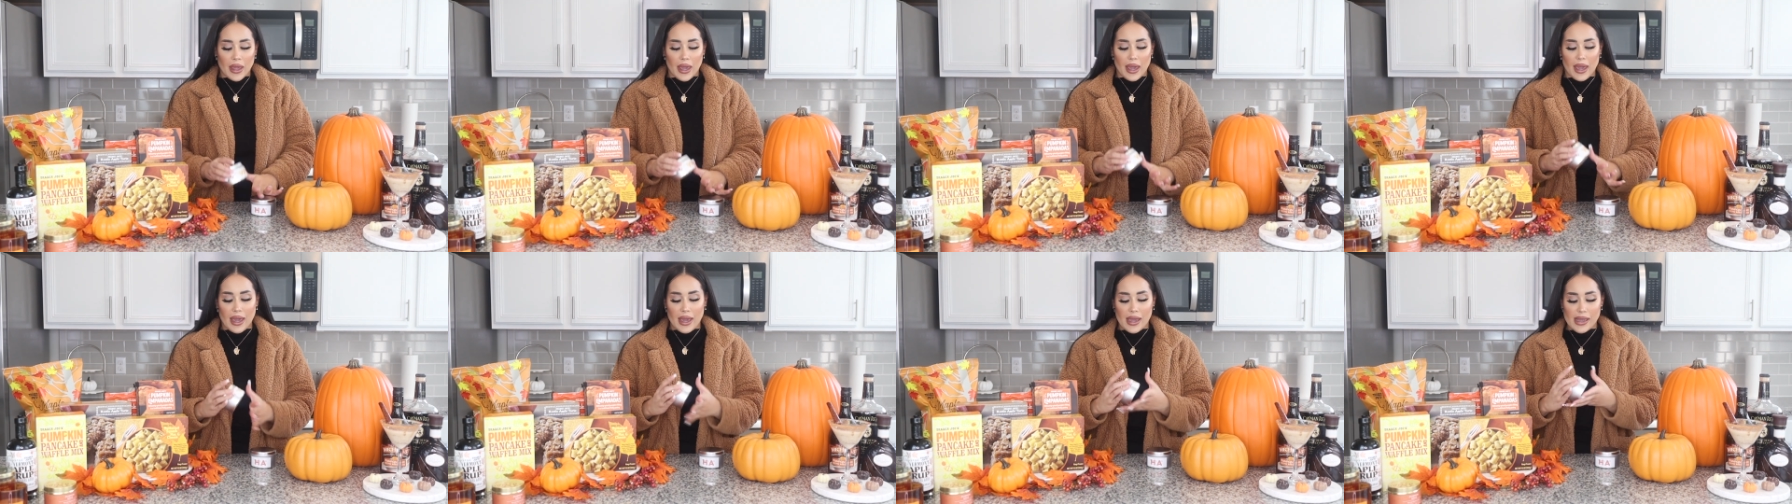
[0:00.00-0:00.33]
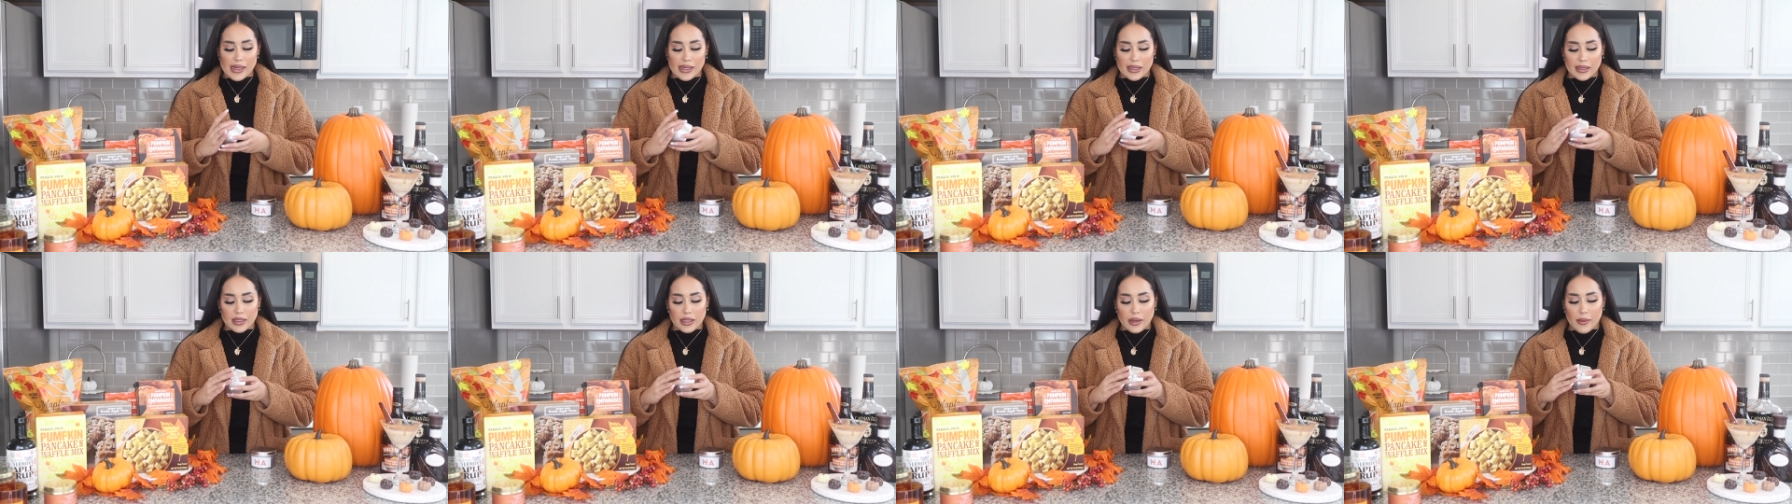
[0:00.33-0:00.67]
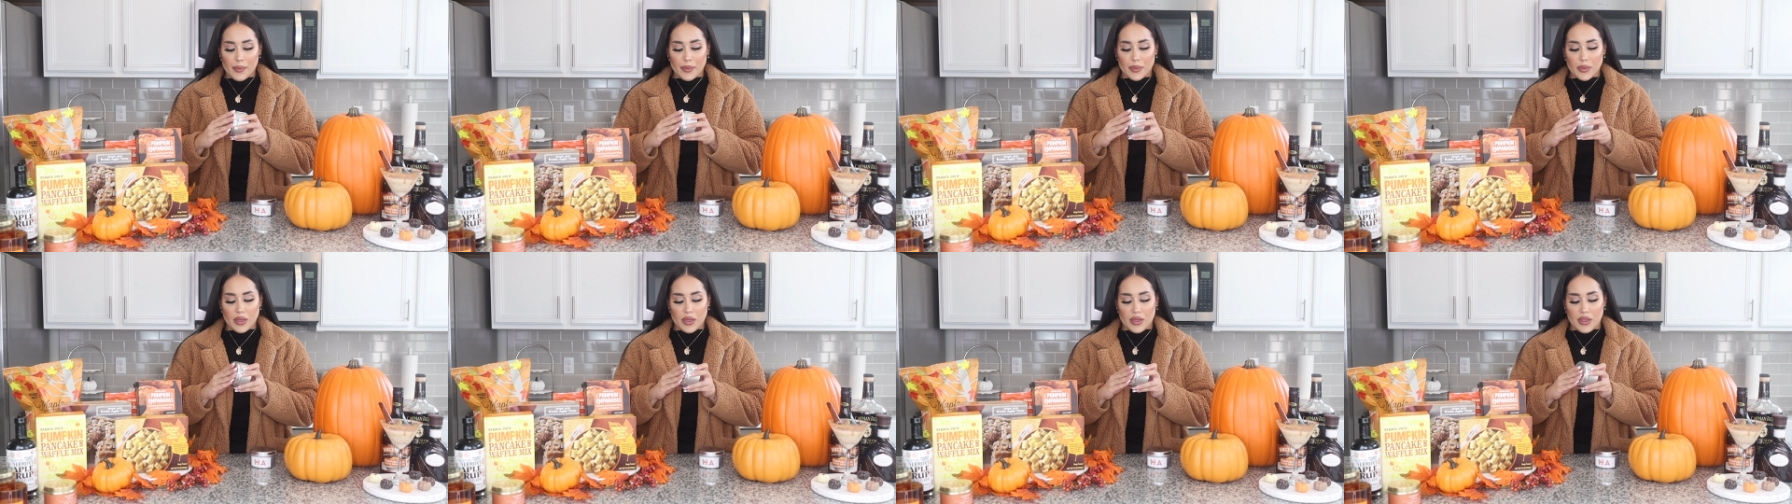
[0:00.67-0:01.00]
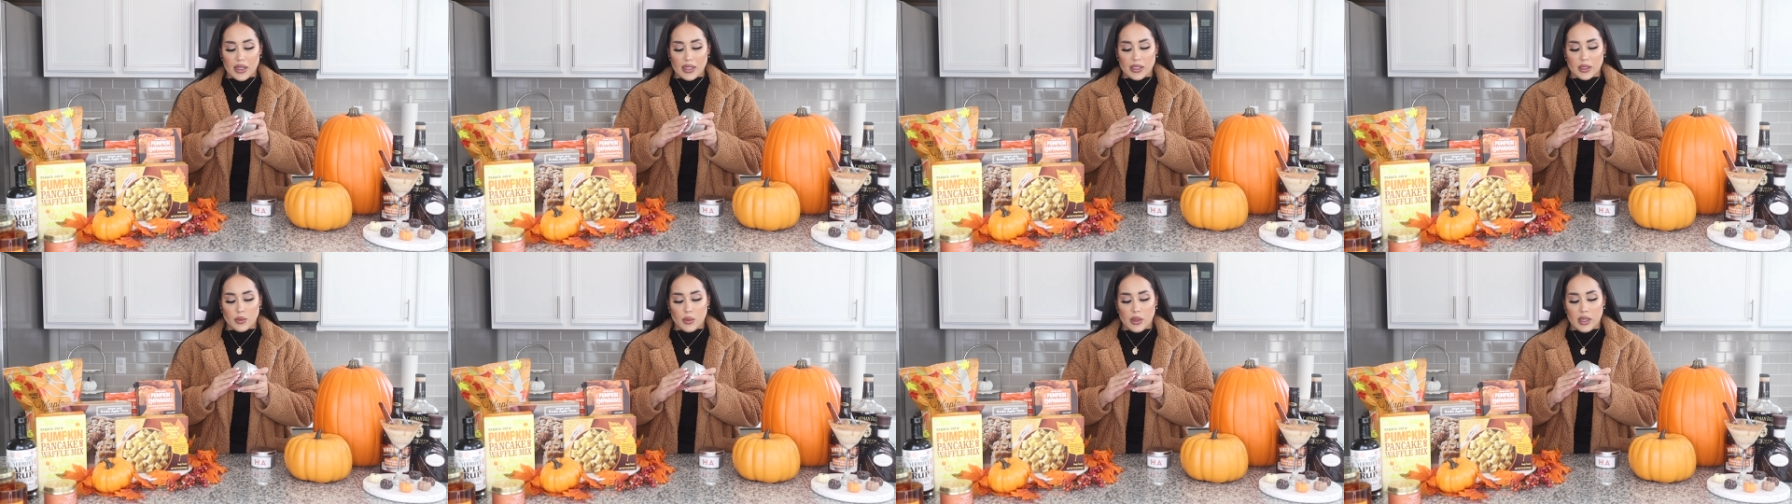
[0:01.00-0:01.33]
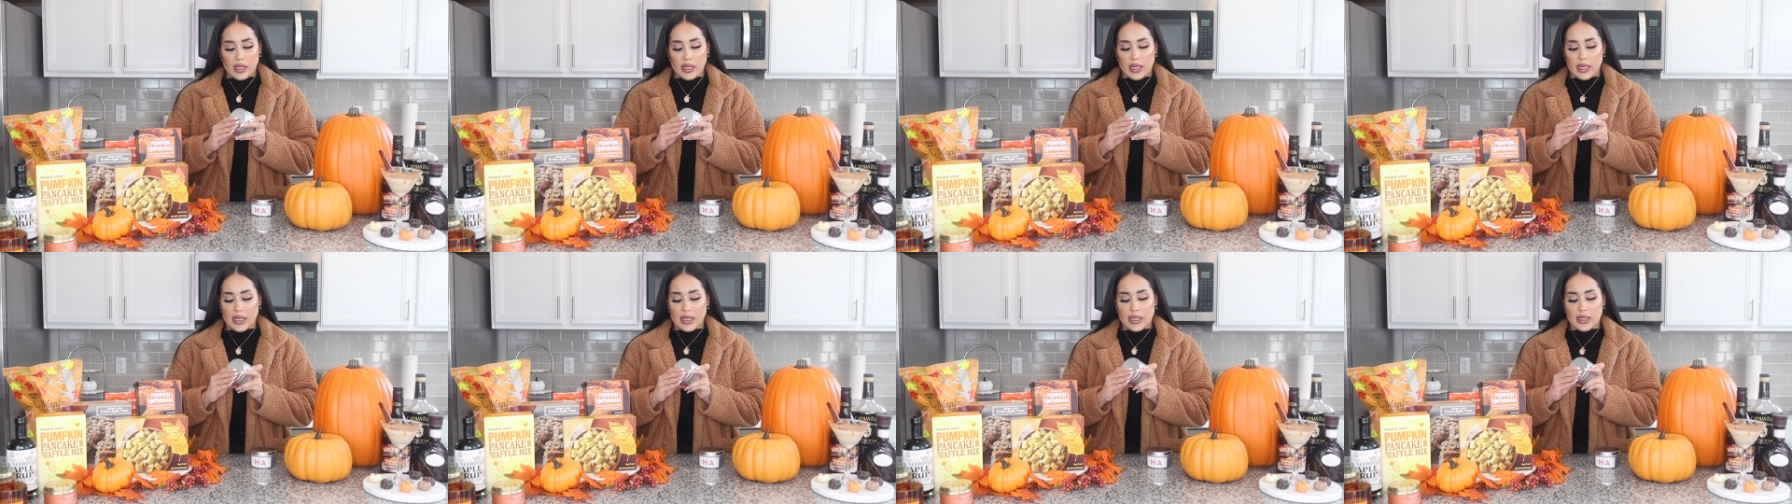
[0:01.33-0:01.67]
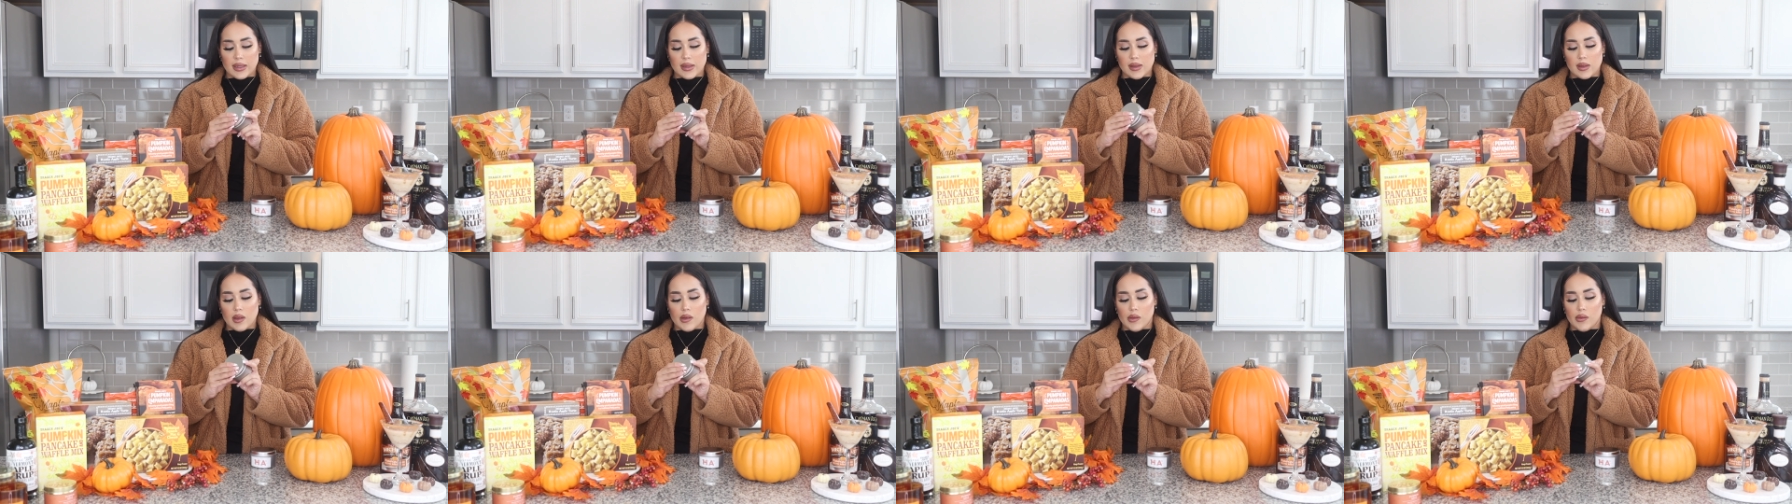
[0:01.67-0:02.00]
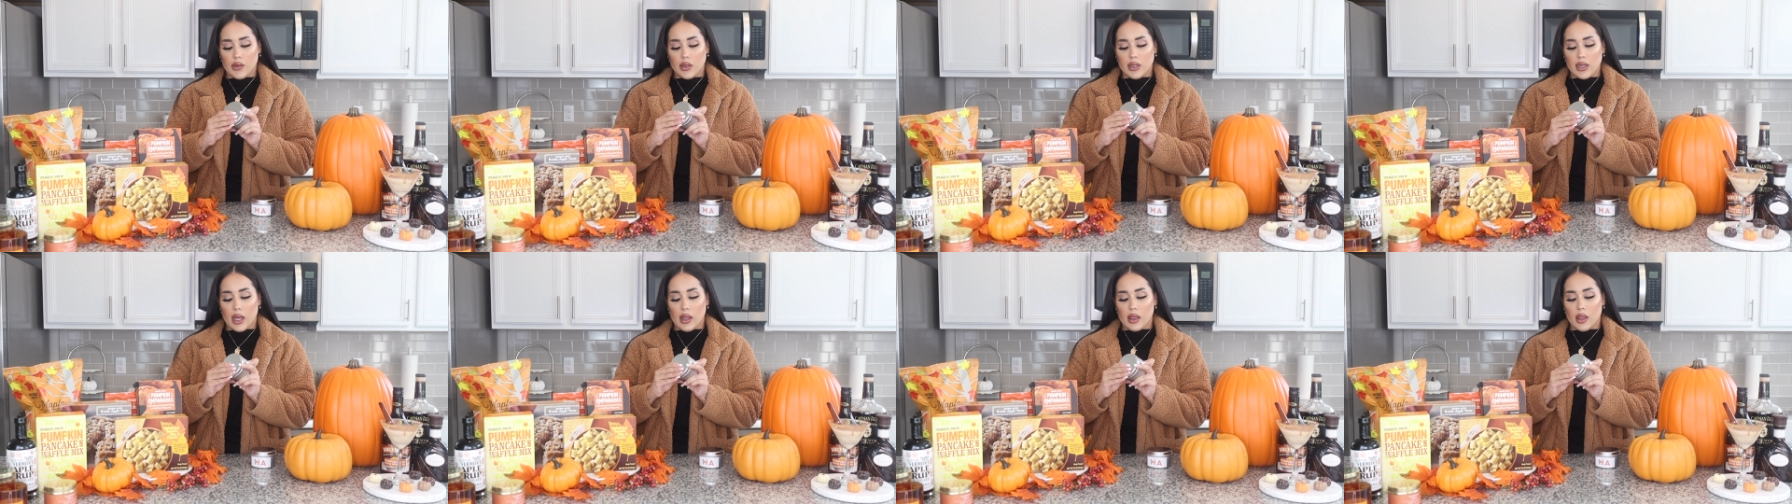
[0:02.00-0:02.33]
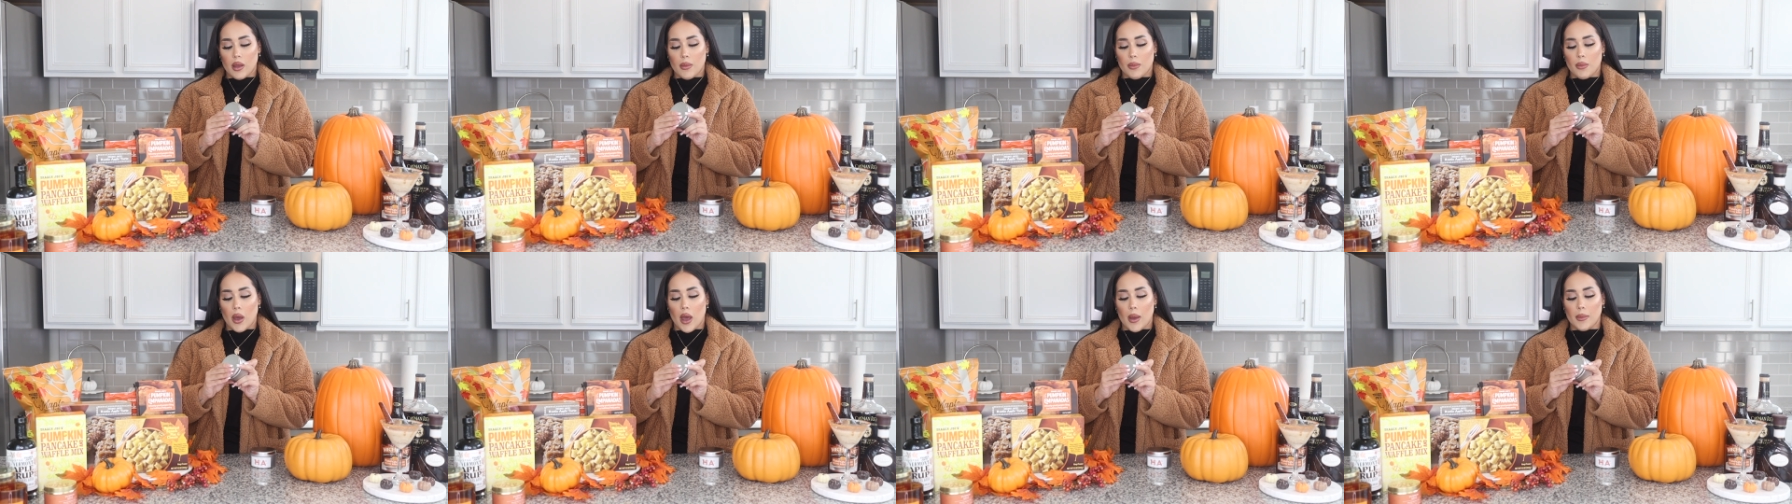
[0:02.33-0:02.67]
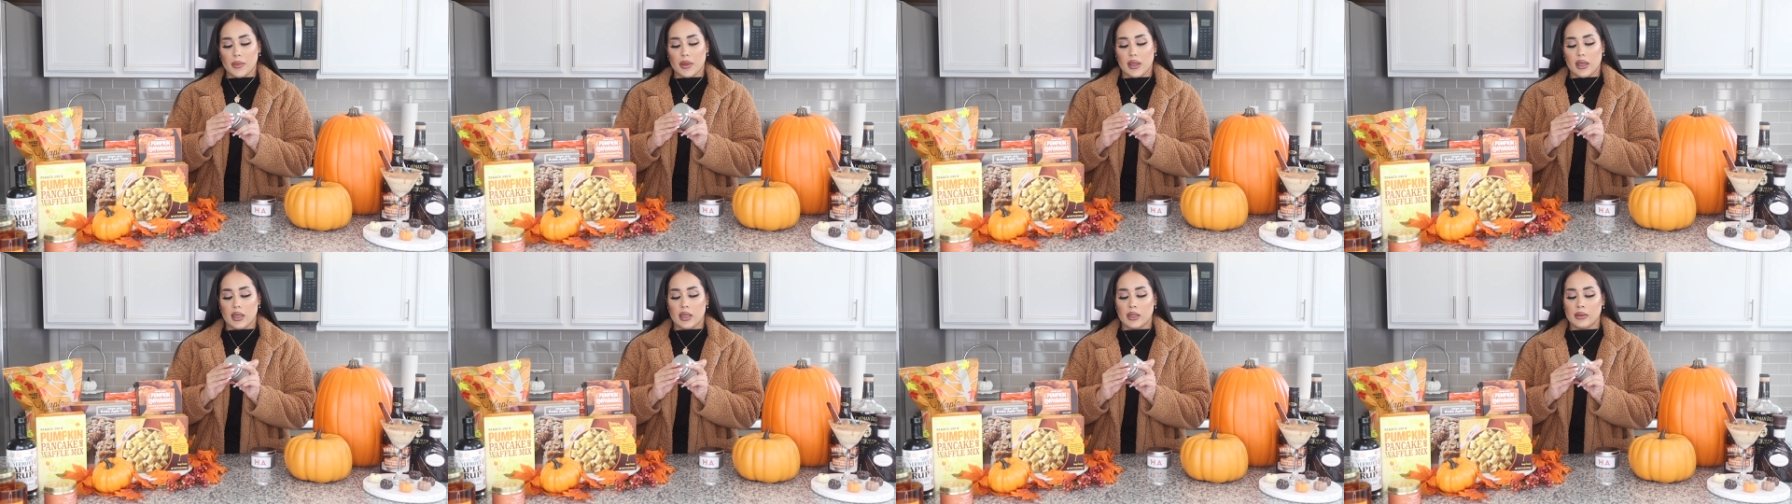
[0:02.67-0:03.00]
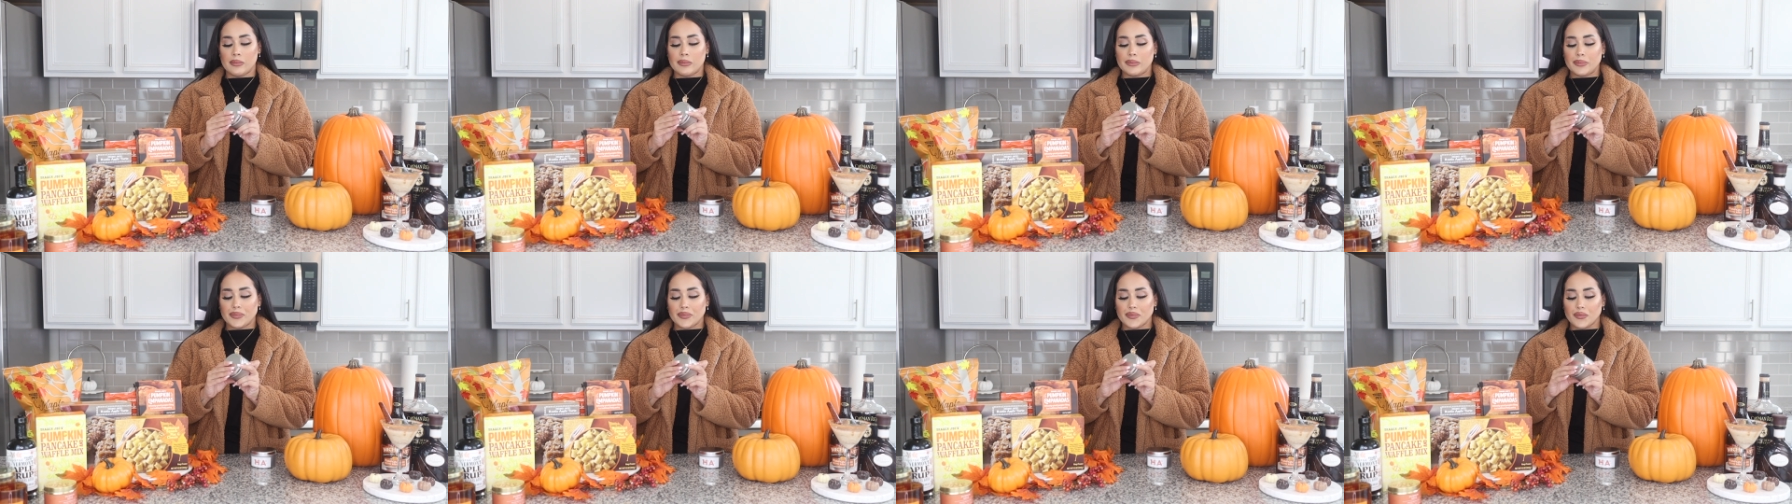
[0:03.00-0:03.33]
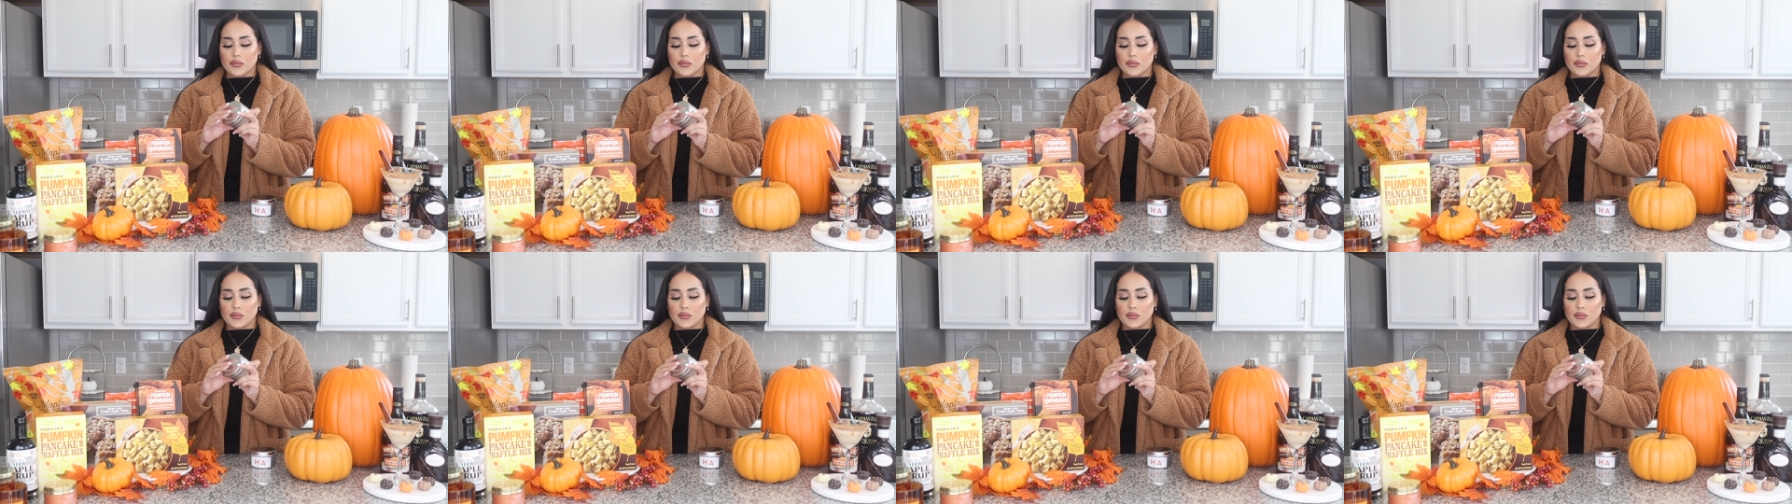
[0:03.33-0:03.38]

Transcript: And this one is the vanilla pumpkin